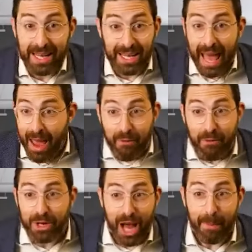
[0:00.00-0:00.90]
He, he,
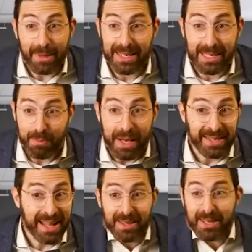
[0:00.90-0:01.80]
every Shabbos he
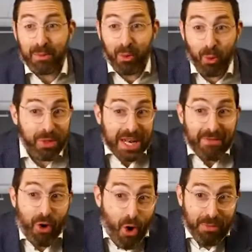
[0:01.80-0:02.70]
speaks not to some group that
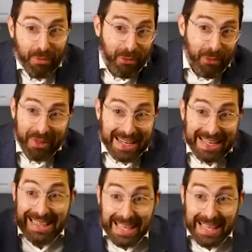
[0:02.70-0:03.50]
never heard him before, and then he's